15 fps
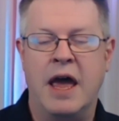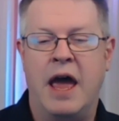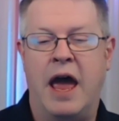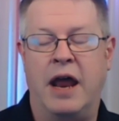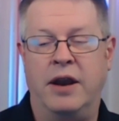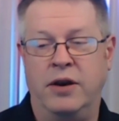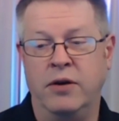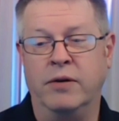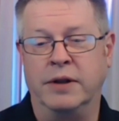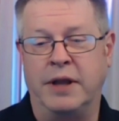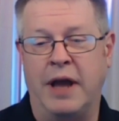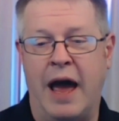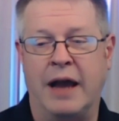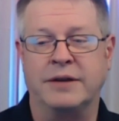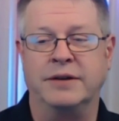and new
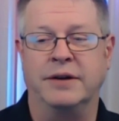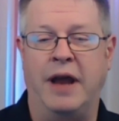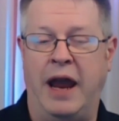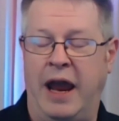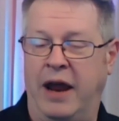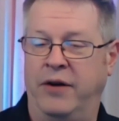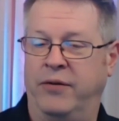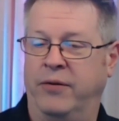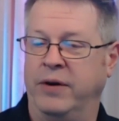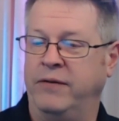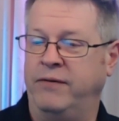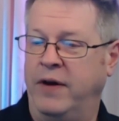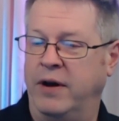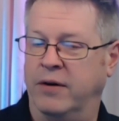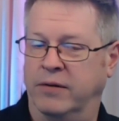attacks on Android
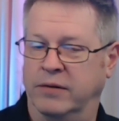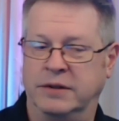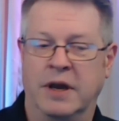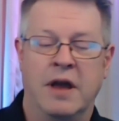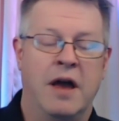phones.